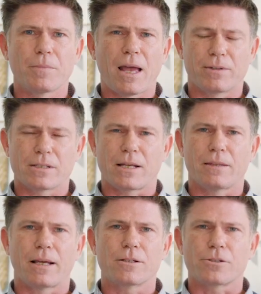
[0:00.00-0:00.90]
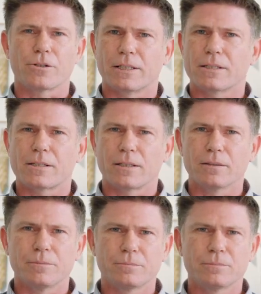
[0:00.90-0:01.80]
Having said that, you still need to
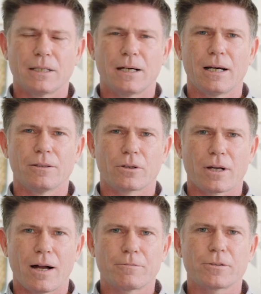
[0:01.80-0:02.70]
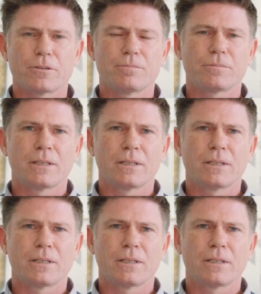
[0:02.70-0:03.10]
seal them and look after them.